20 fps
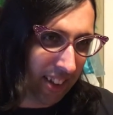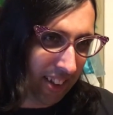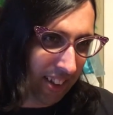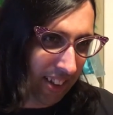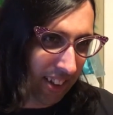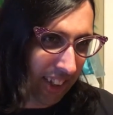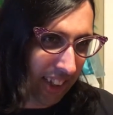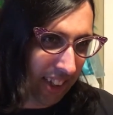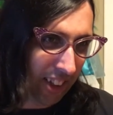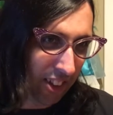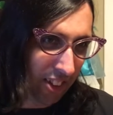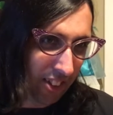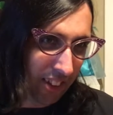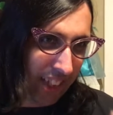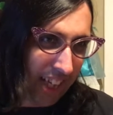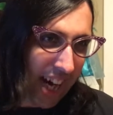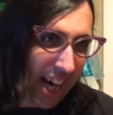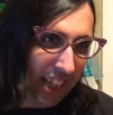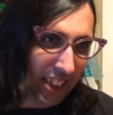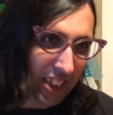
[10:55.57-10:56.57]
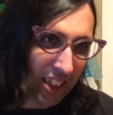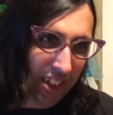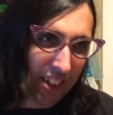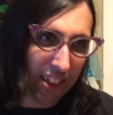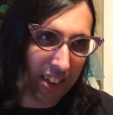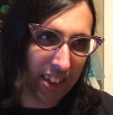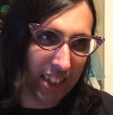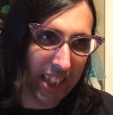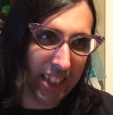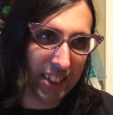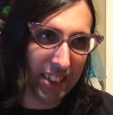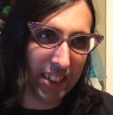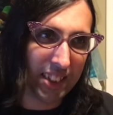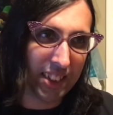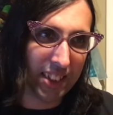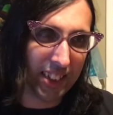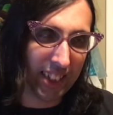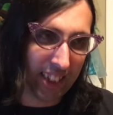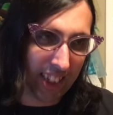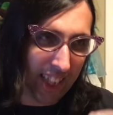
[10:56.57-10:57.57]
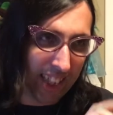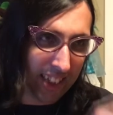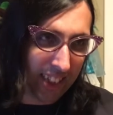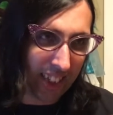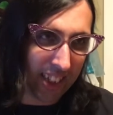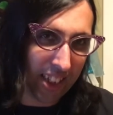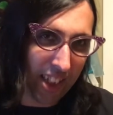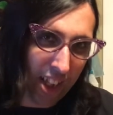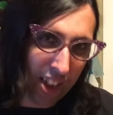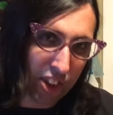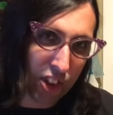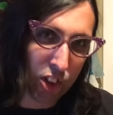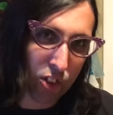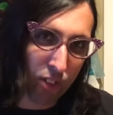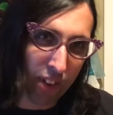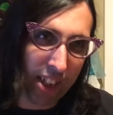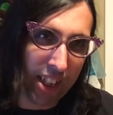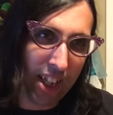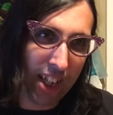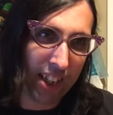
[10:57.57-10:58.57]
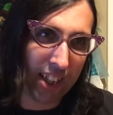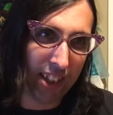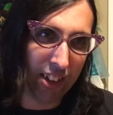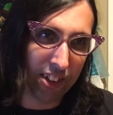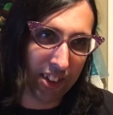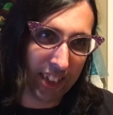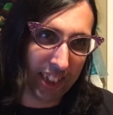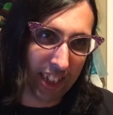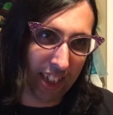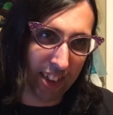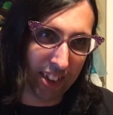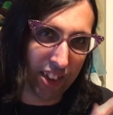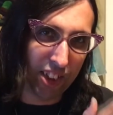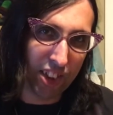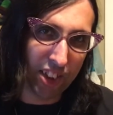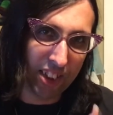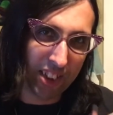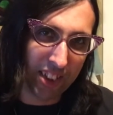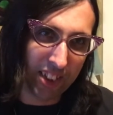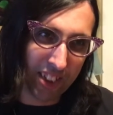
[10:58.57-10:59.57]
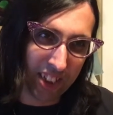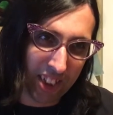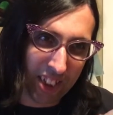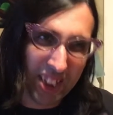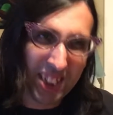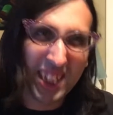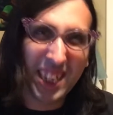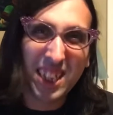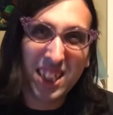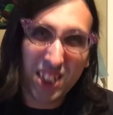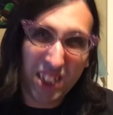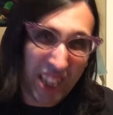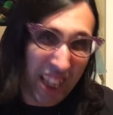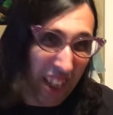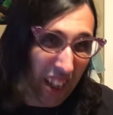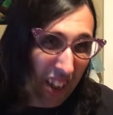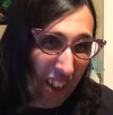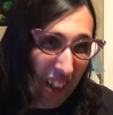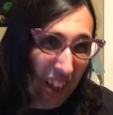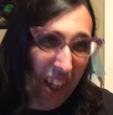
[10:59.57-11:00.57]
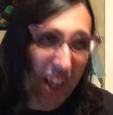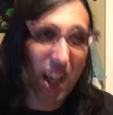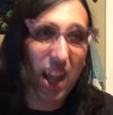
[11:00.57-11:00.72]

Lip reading: little gadget that's like it has like a touch screen on that looks like a seashell,